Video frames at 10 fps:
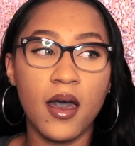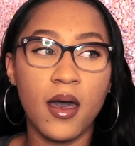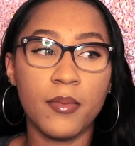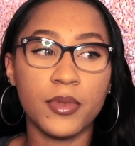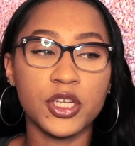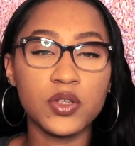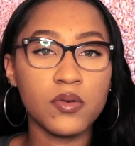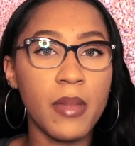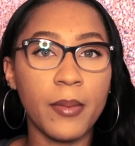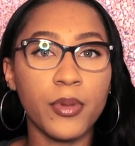um, just
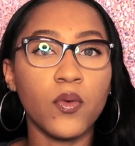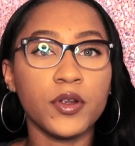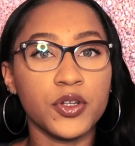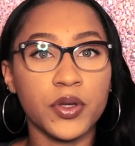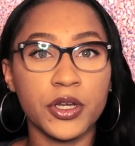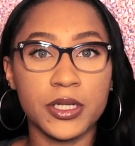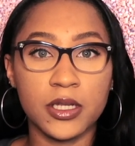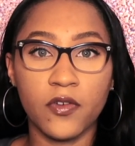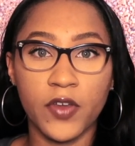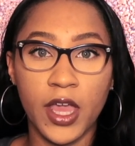remember when you're doing your
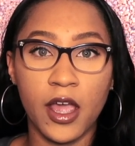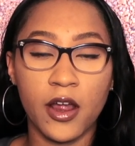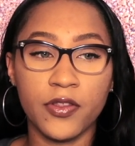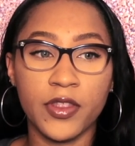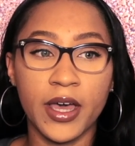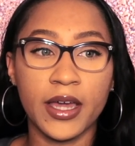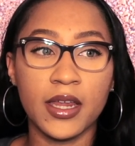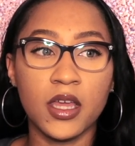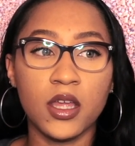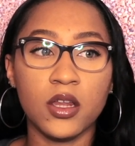self-care that